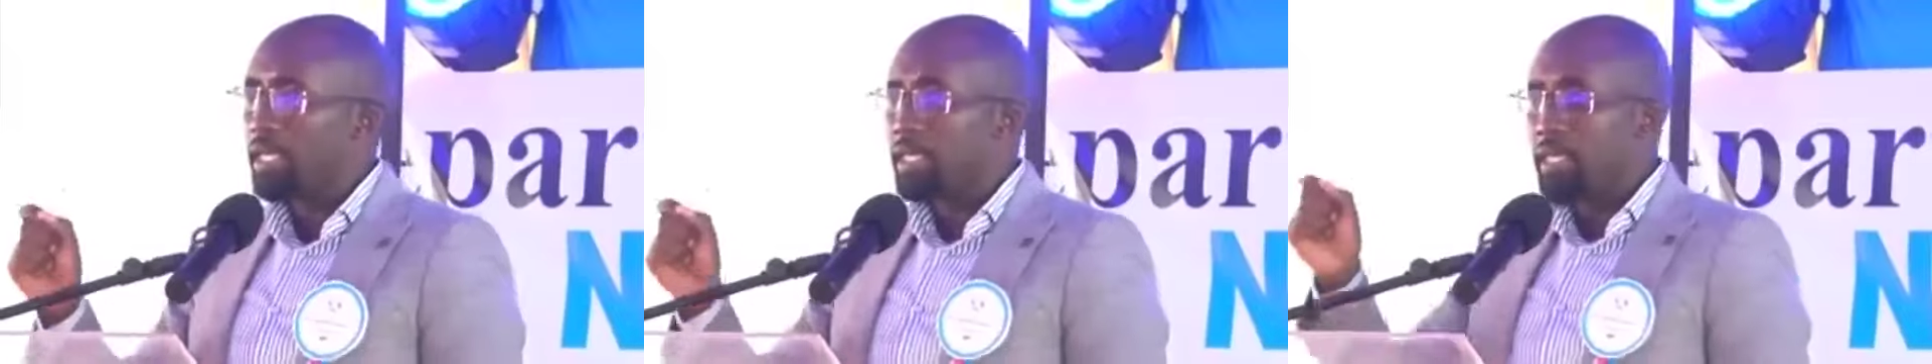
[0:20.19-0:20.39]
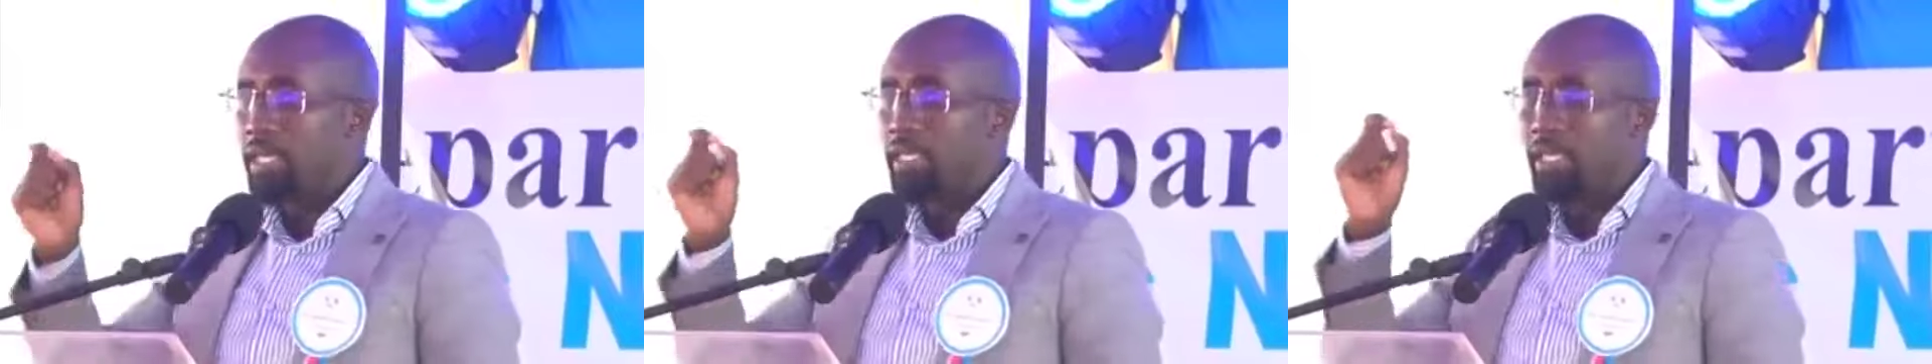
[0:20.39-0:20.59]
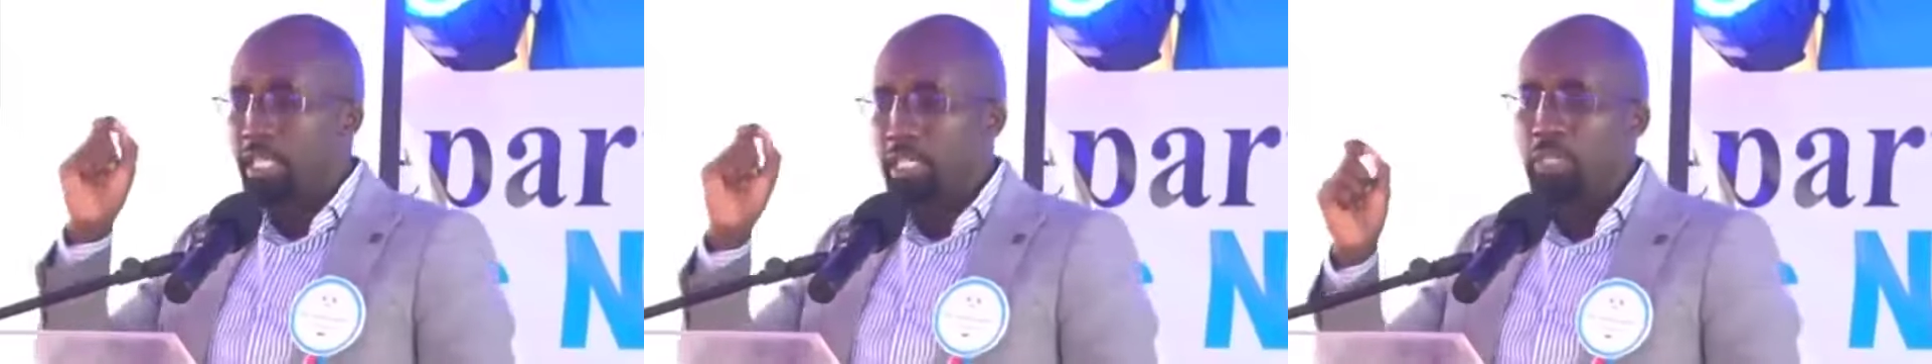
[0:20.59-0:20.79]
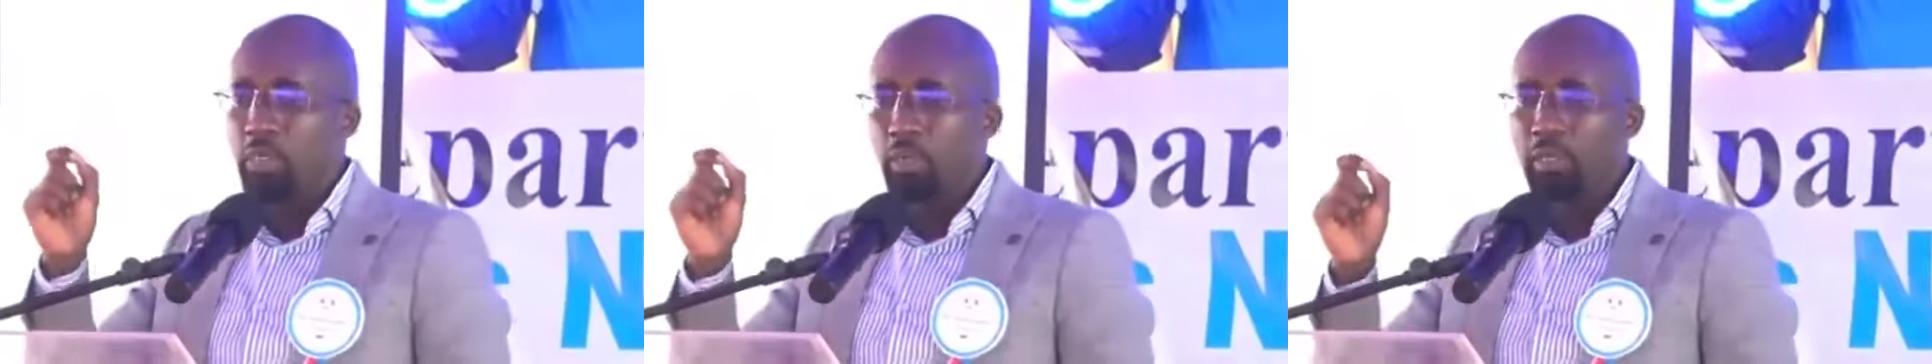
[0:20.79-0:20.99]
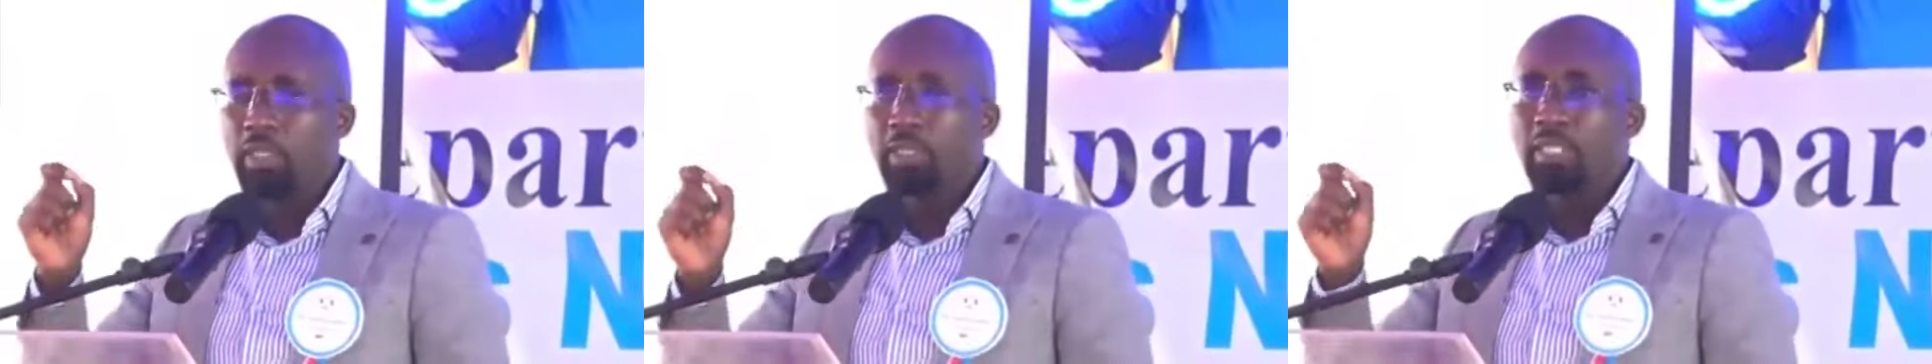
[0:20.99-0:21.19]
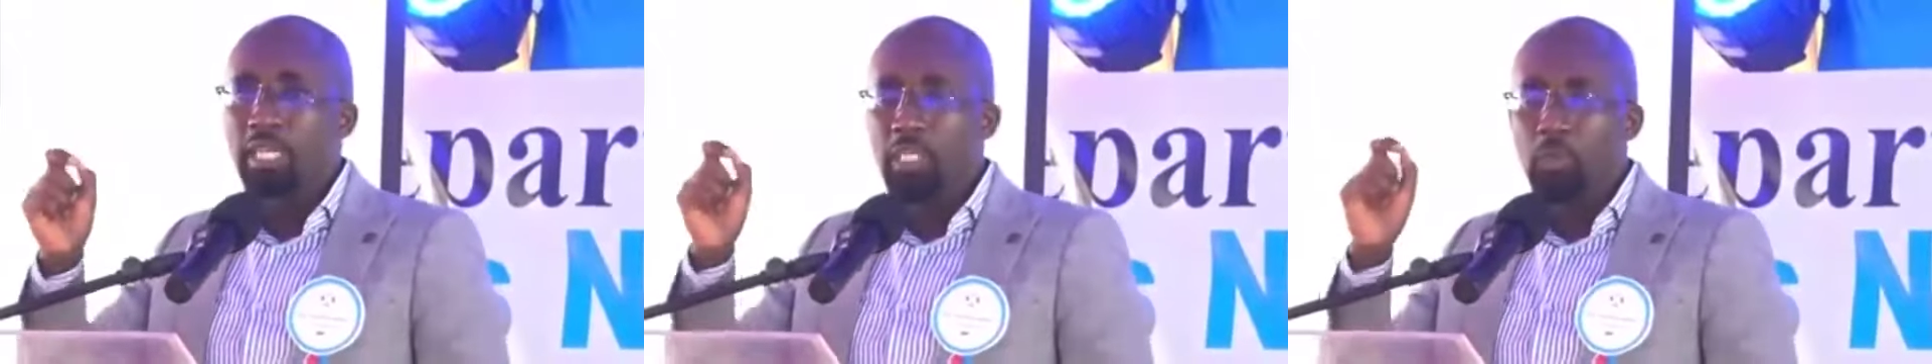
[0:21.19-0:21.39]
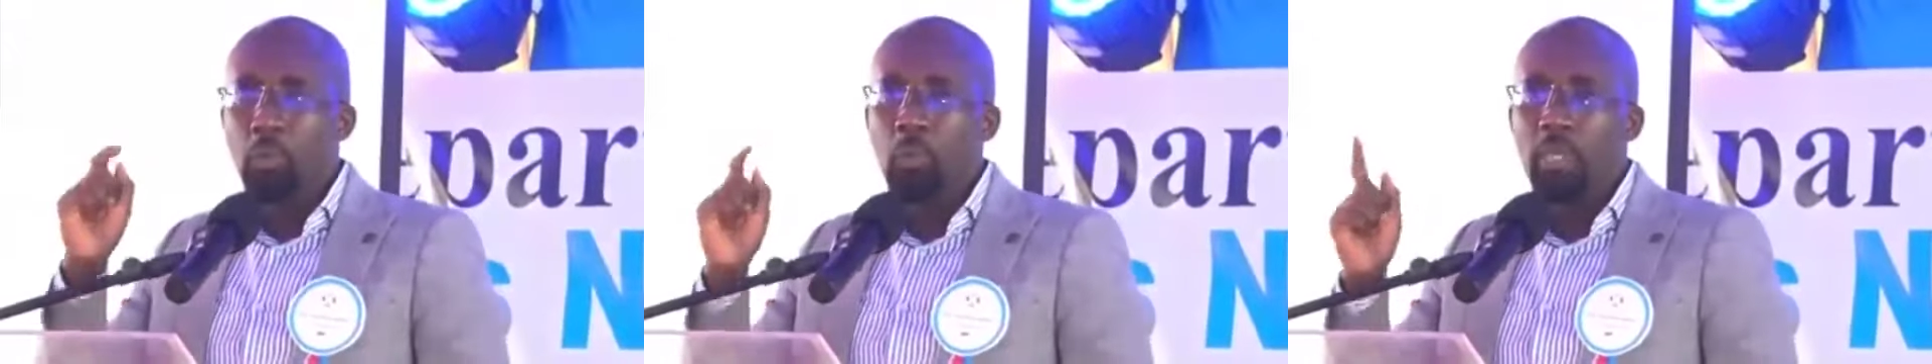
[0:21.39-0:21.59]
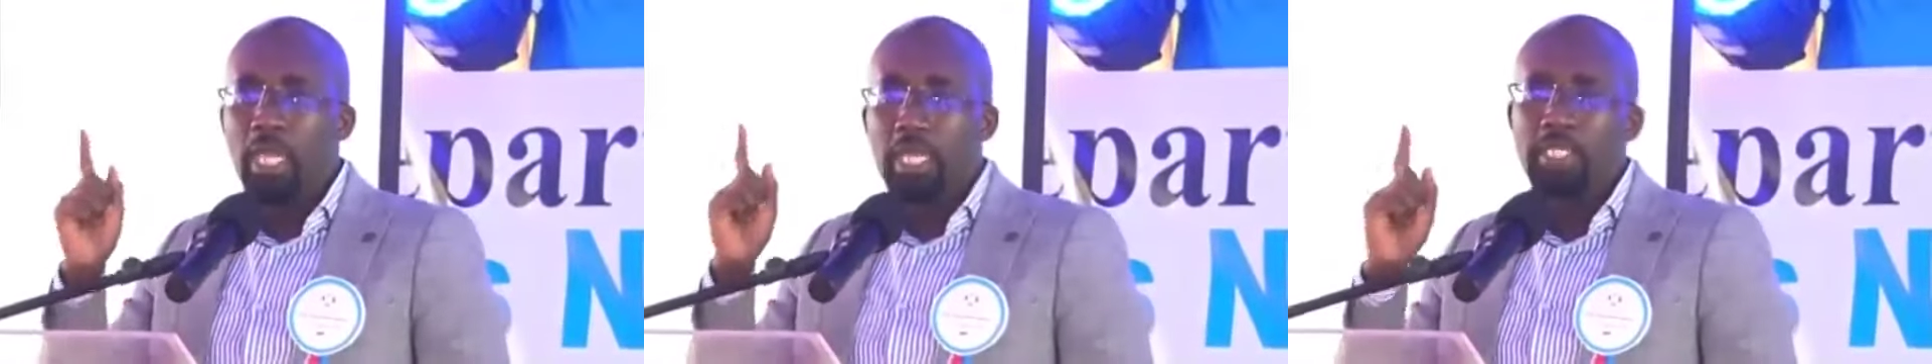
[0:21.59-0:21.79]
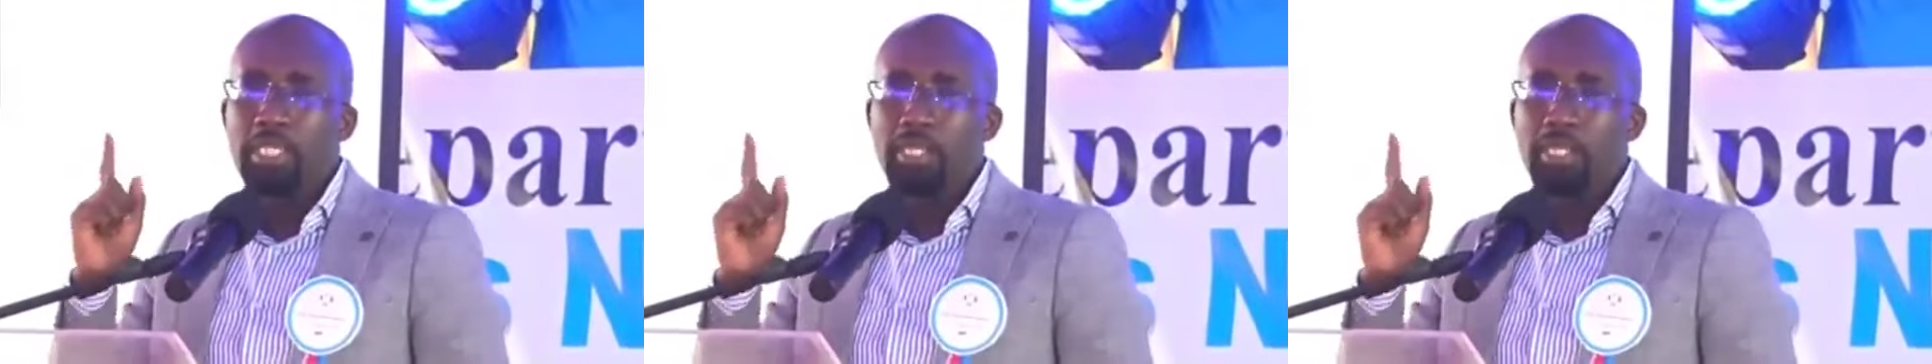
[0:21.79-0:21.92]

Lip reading: the nation that we are in